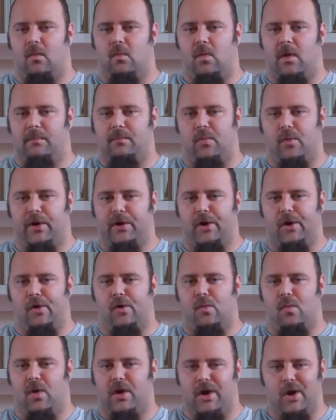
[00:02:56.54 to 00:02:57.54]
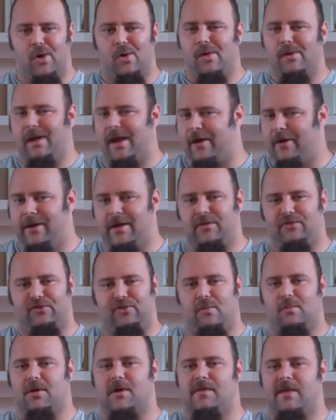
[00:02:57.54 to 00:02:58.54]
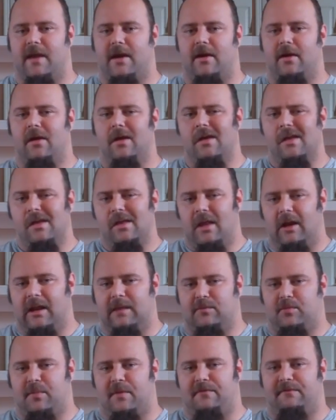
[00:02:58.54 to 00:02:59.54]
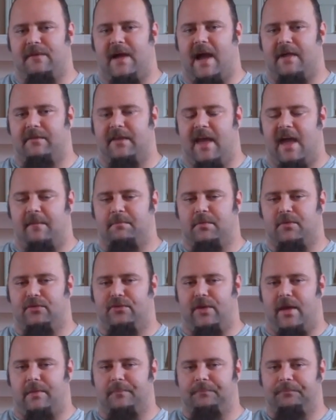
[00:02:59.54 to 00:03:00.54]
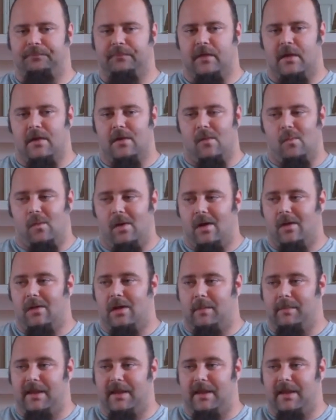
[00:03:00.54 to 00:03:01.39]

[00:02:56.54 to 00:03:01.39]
1.010 area, somewhere in there. That'll give us about 5.5%. Well, I